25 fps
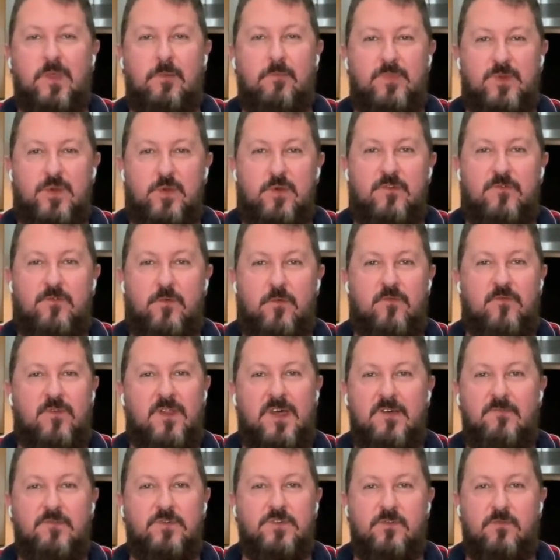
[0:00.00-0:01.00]
Beautiful
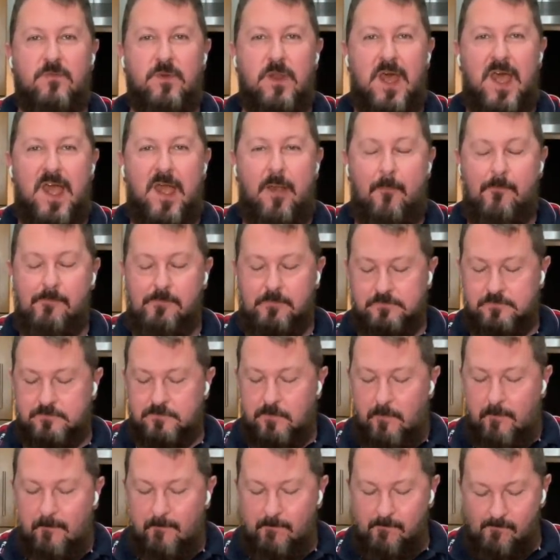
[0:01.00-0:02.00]
flavours of lamb.
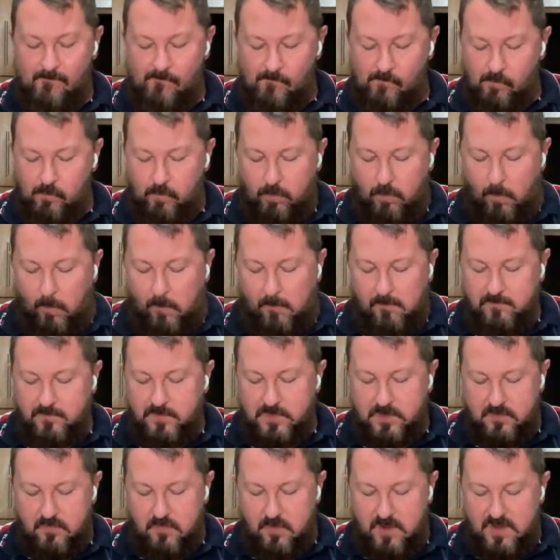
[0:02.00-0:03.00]

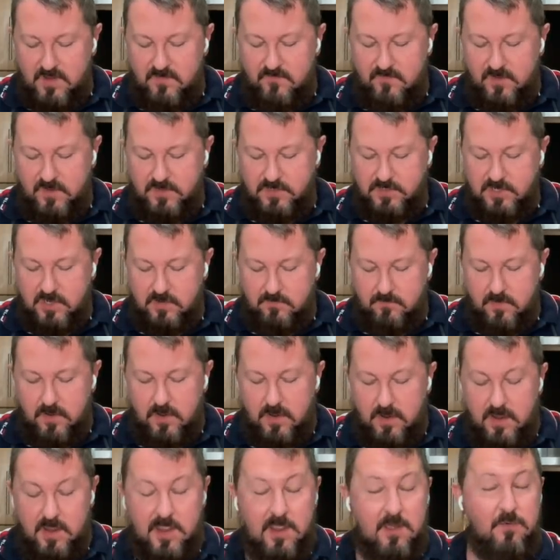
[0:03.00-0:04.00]
Ranges
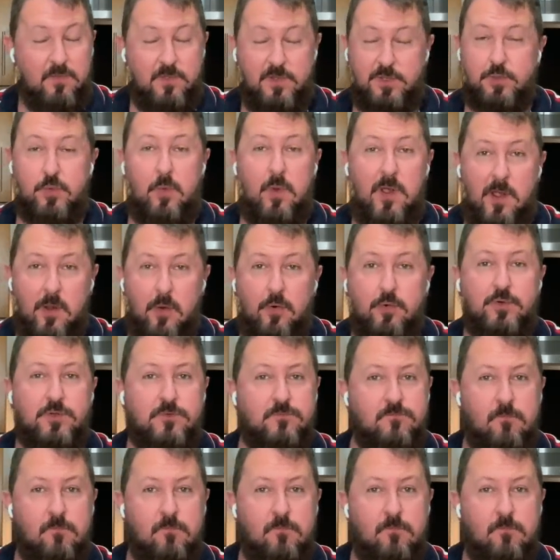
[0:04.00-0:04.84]
out as well.